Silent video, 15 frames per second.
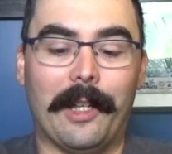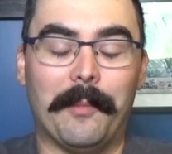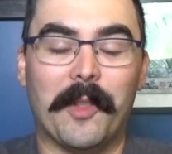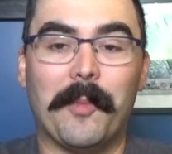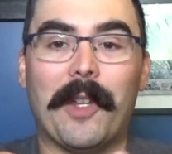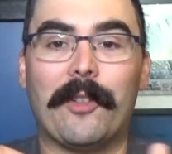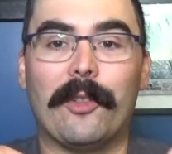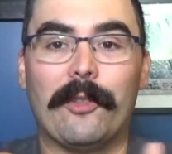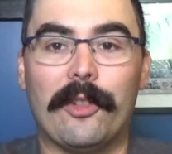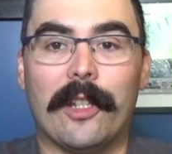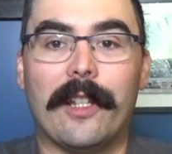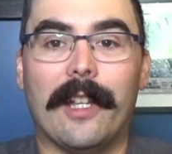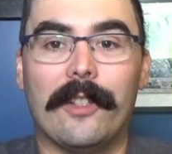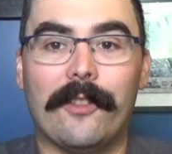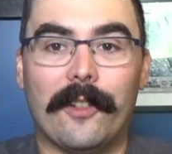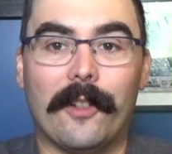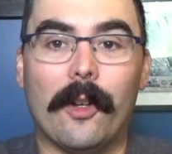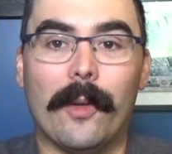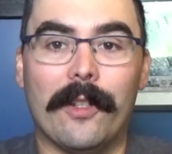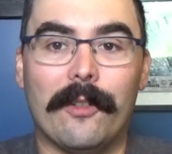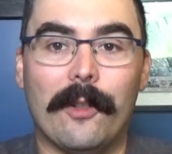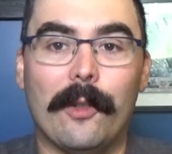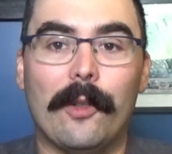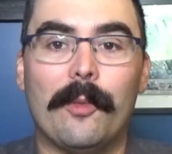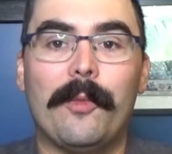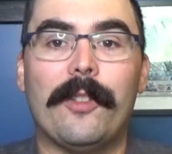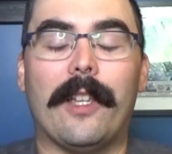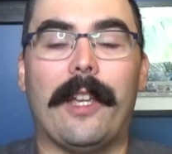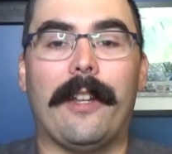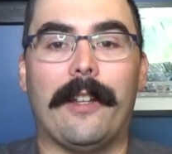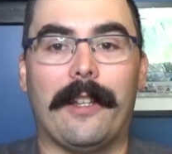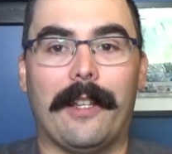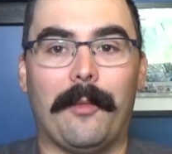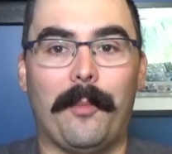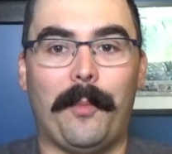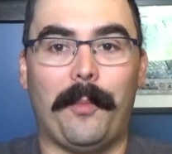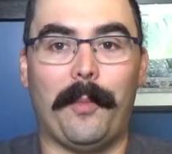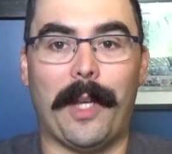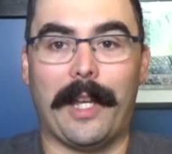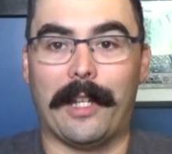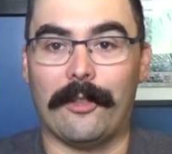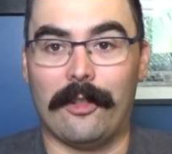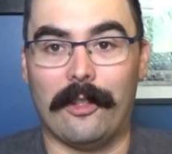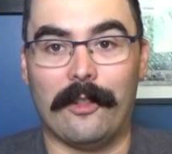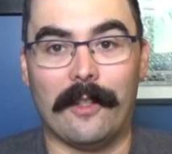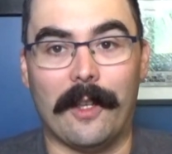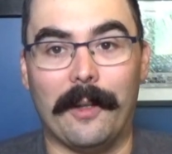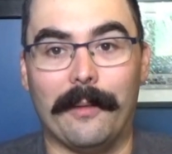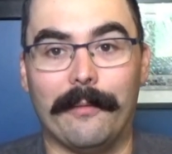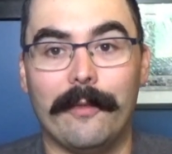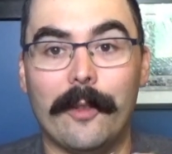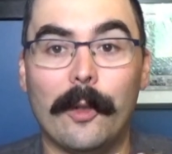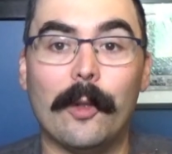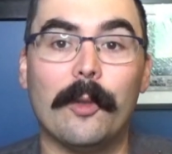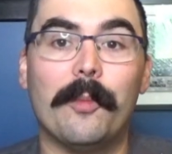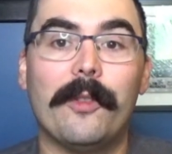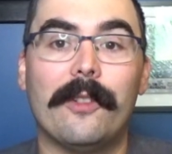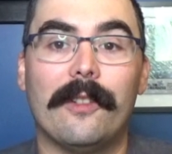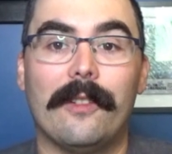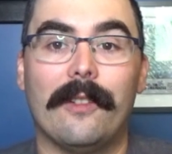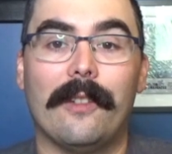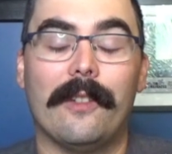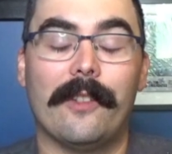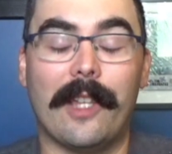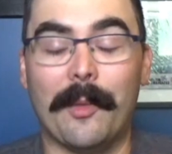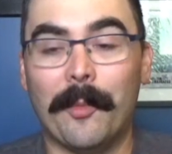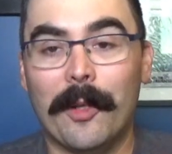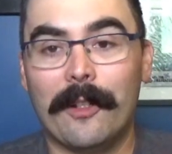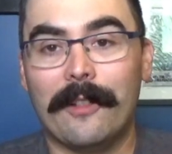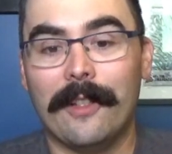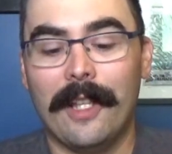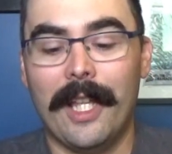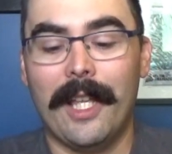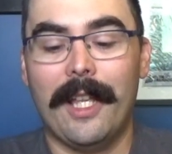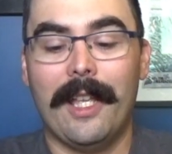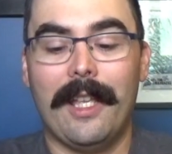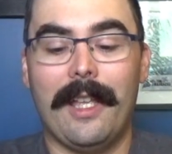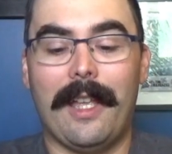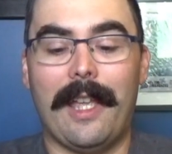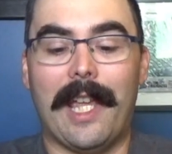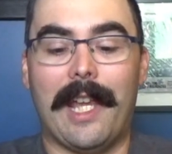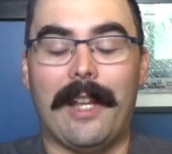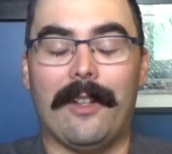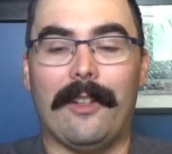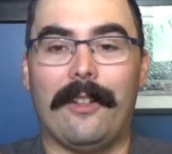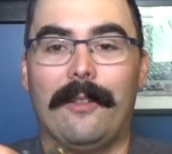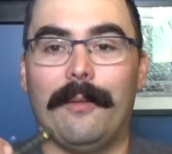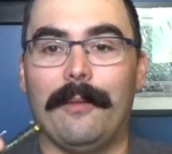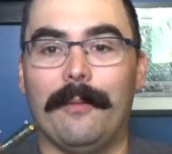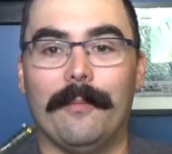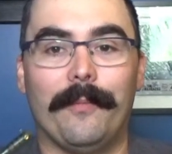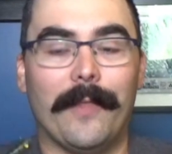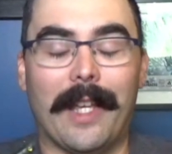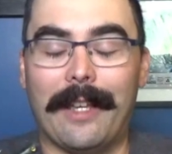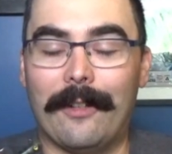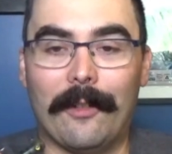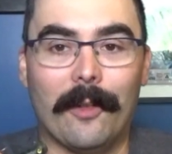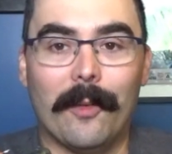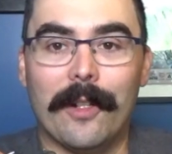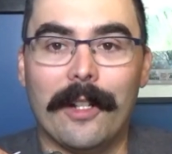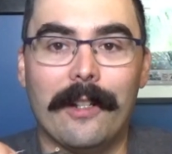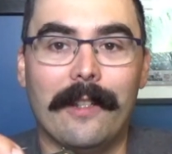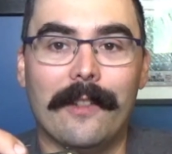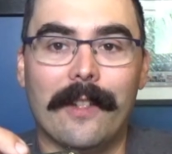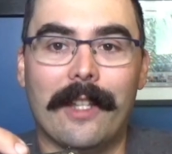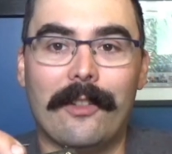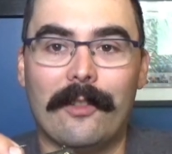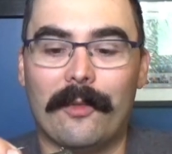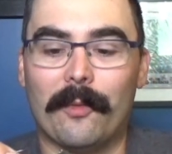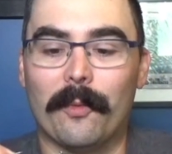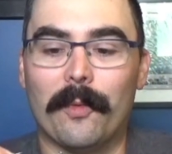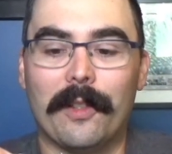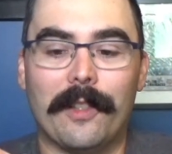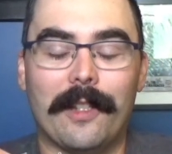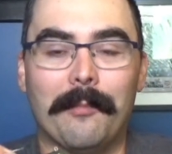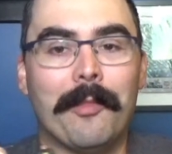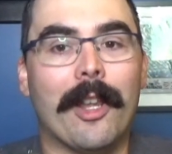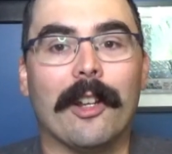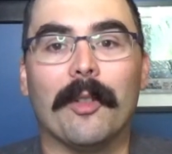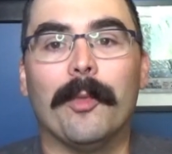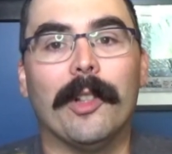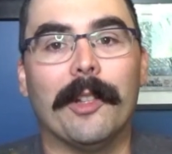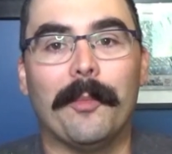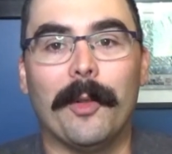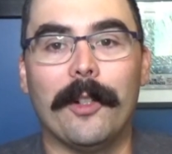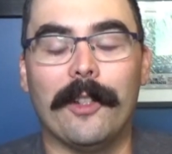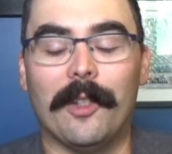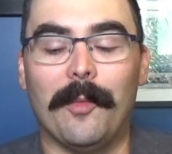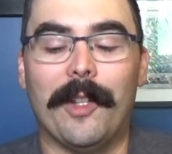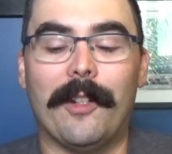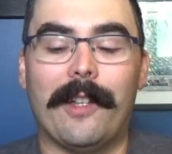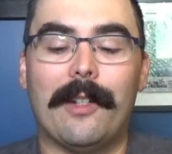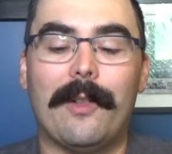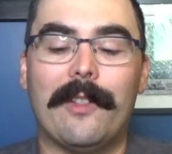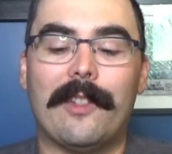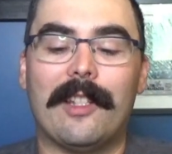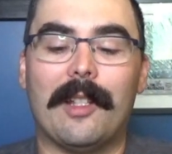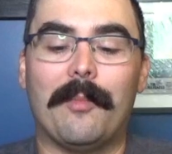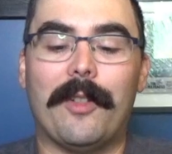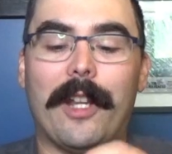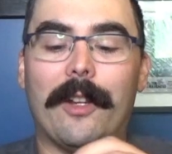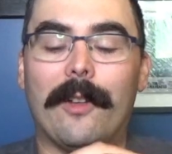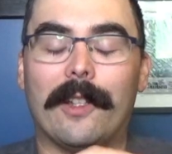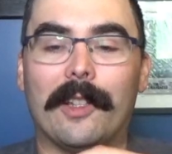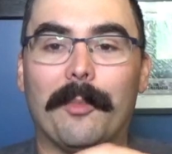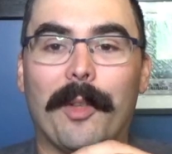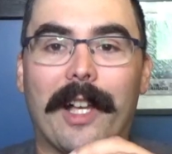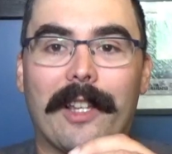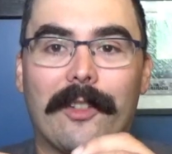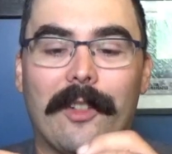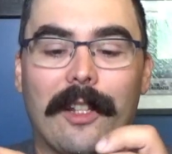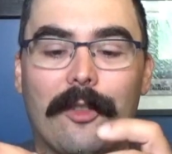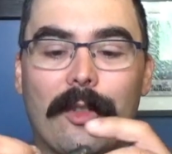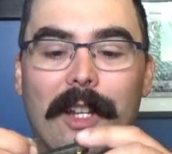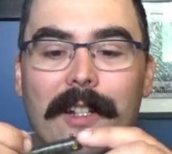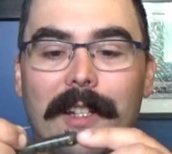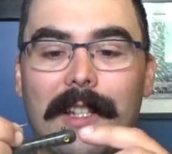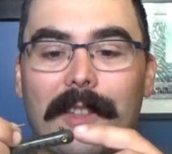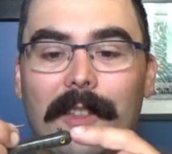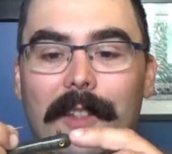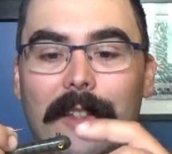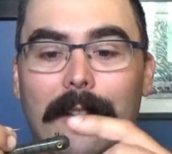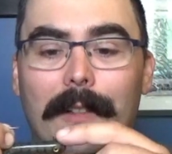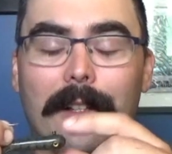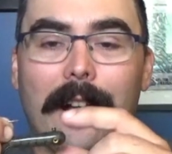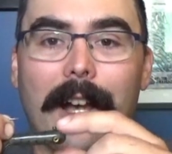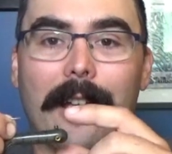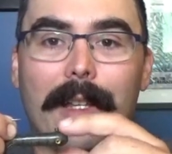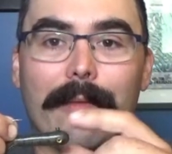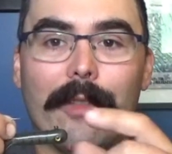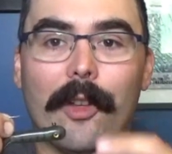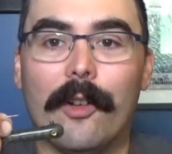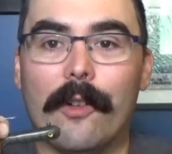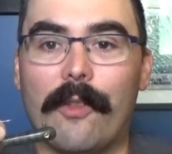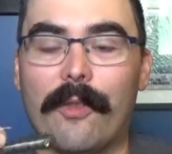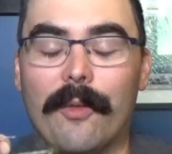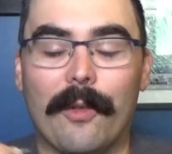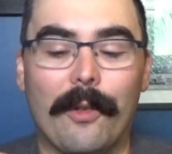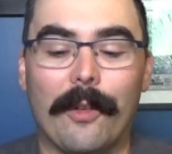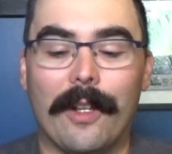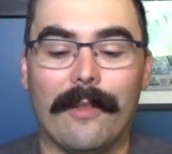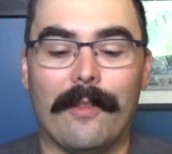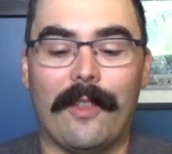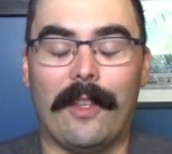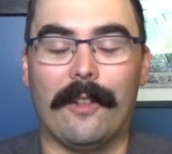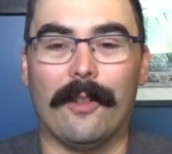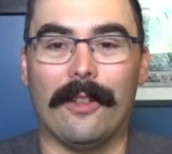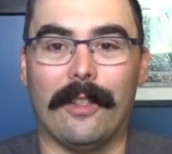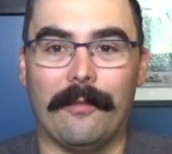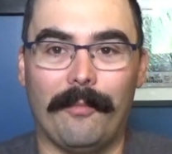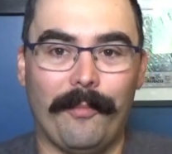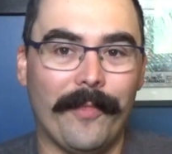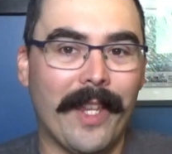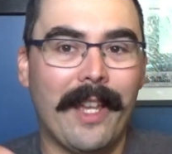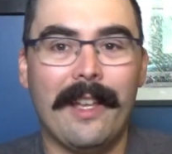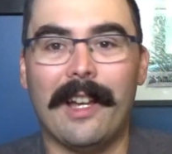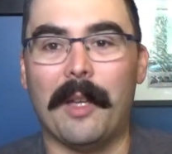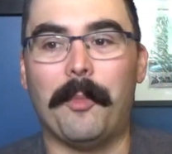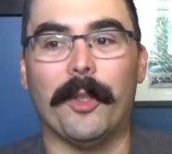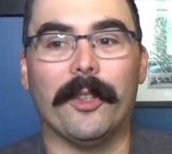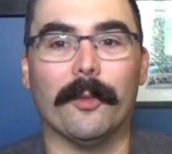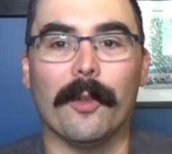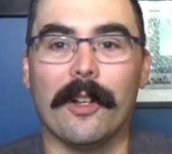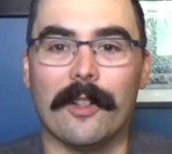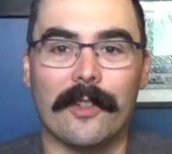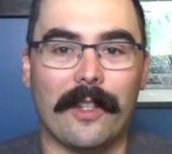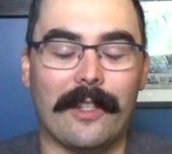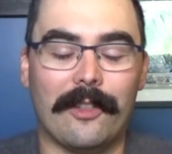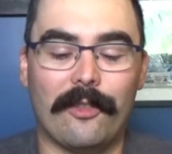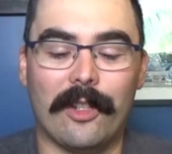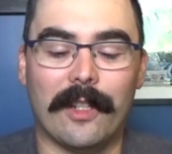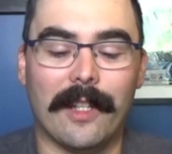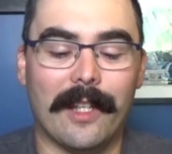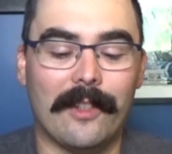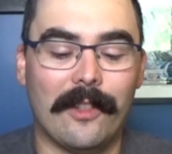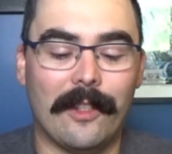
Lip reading: special jig heads to go in tubes, and I get packages of tubes separate, and I don't know what it is. I just really am terrible at putting them in. I always end up tearing the plastic, trying to get the eye of the hook through and everything, or that I put the wrong size jig heads